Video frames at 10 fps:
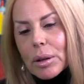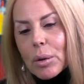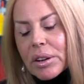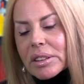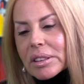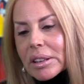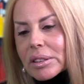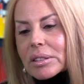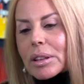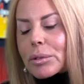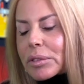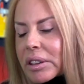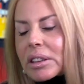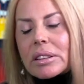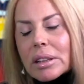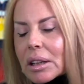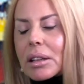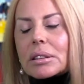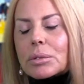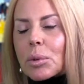organizations that really tell
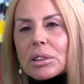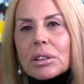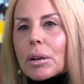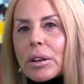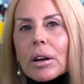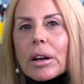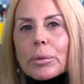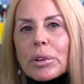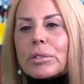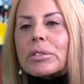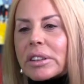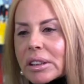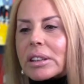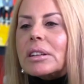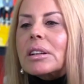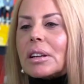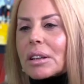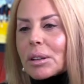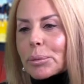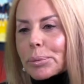us what's going on. We really
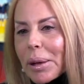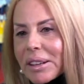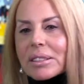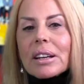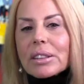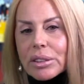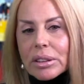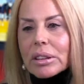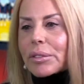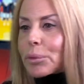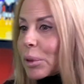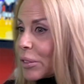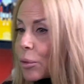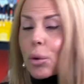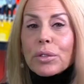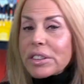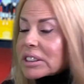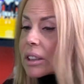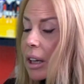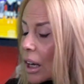pay attention. We all
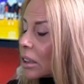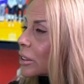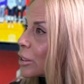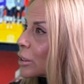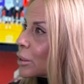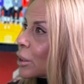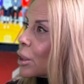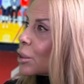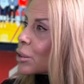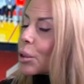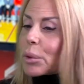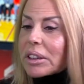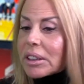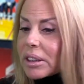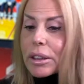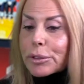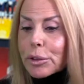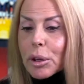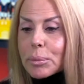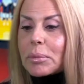visit colleges, so we hear
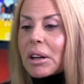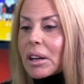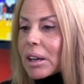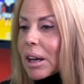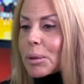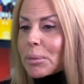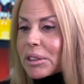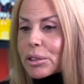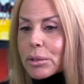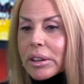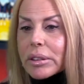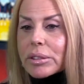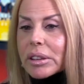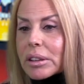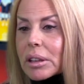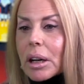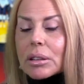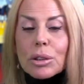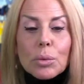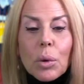from administrators in the
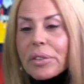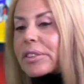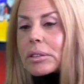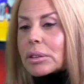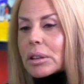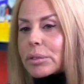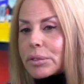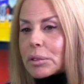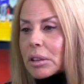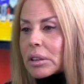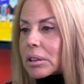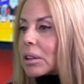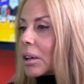colleges what they're looking for,